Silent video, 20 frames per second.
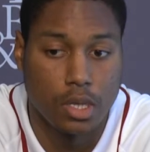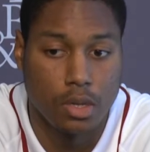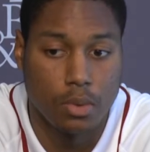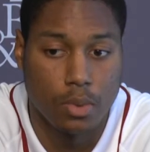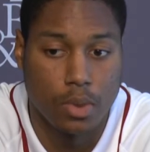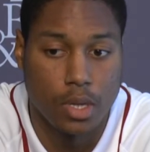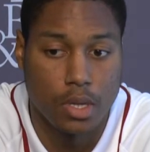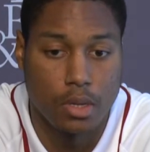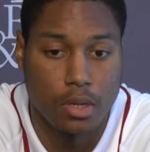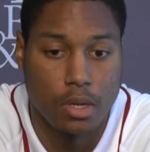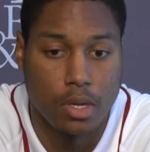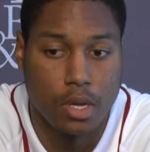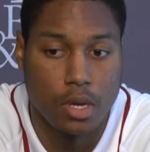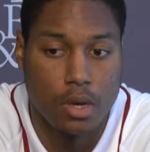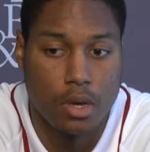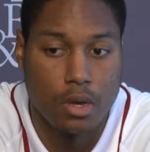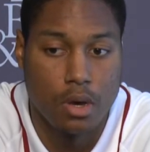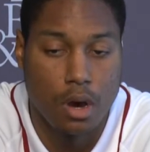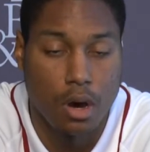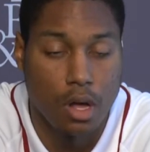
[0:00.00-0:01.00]
think we
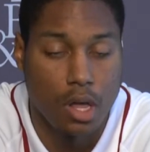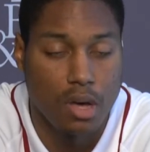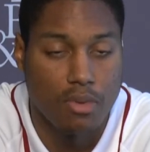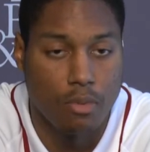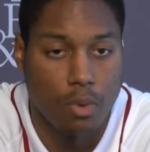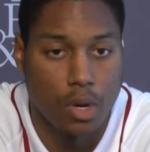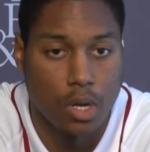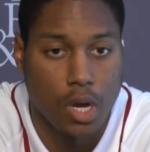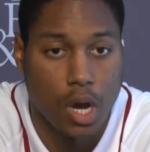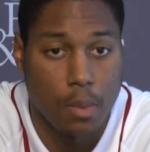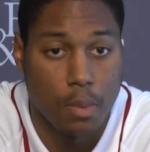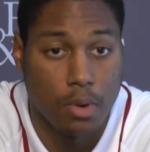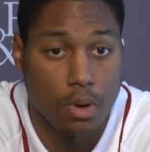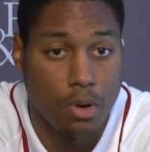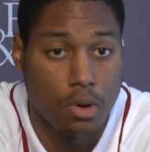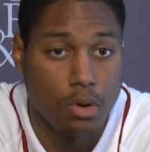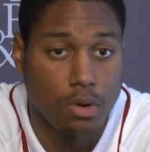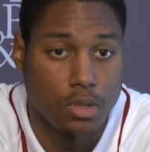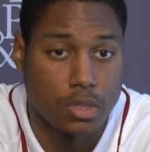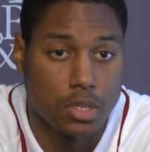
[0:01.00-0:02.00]
all have one common
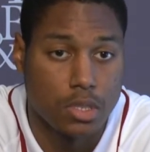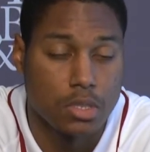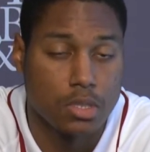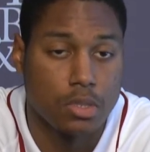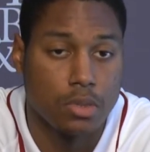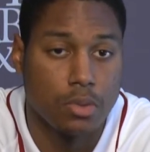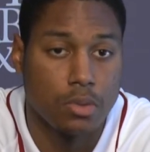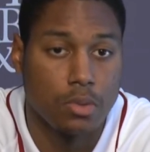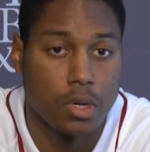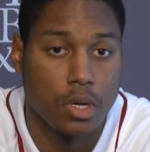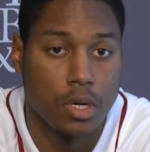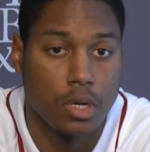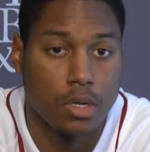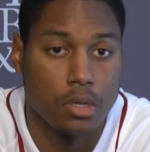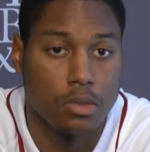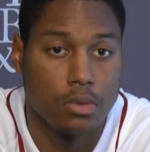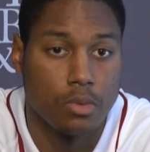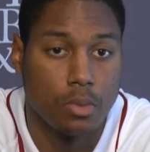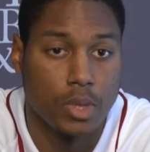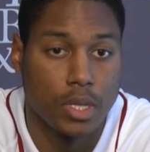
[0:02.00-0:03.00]
goal, which is to
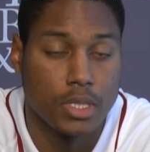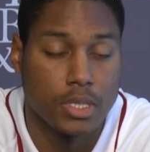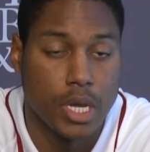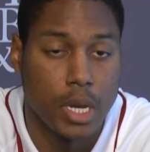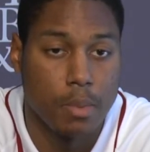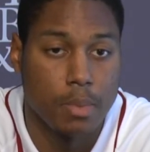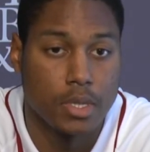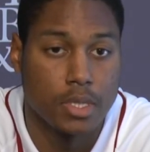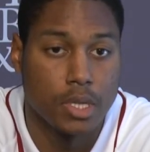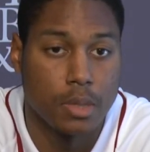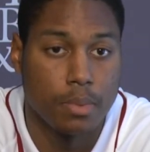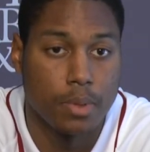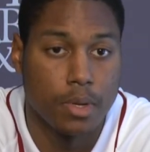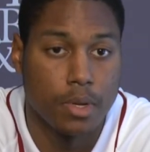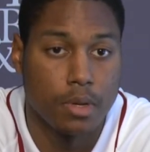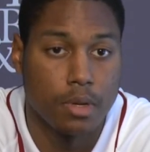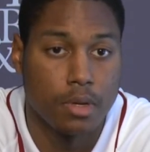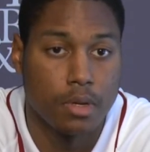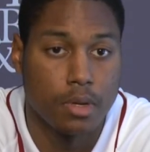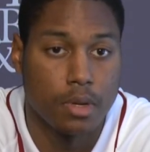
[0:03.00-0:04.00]
win the championship
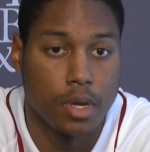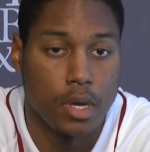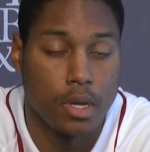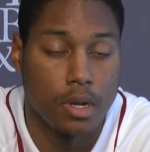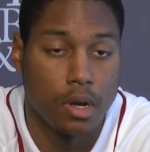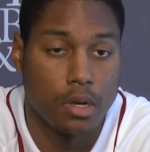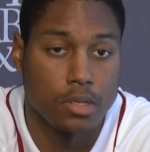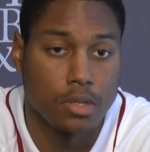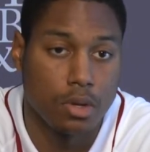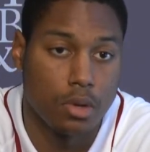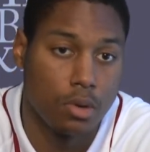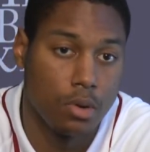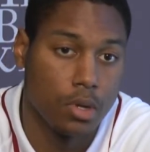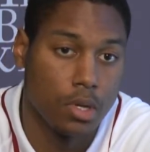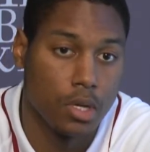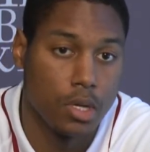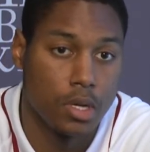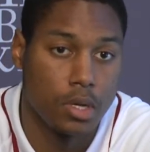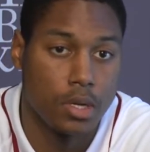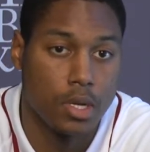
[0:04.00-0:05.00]
here and also go to
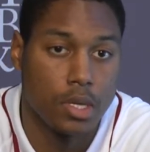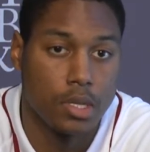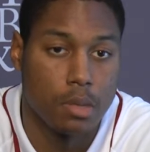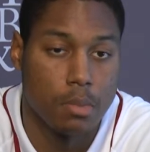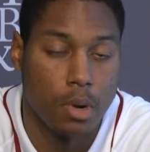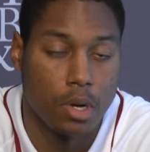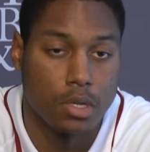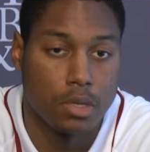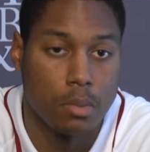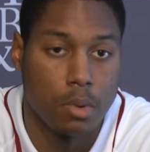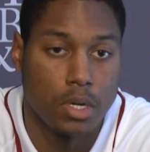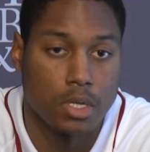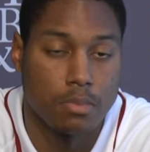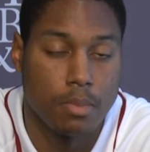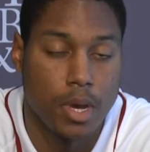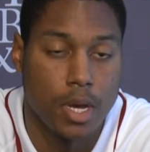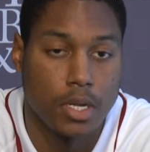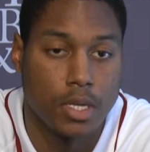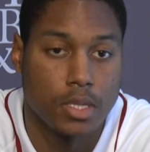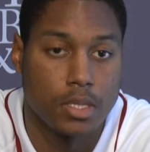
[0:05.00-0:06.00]
the March
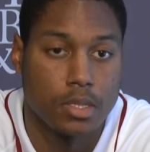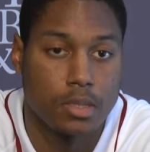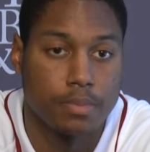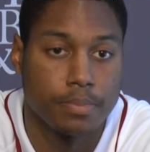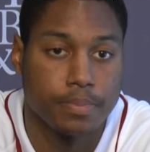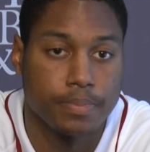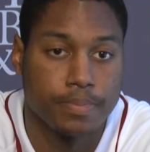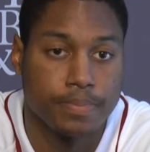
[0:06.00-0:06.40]
Madness.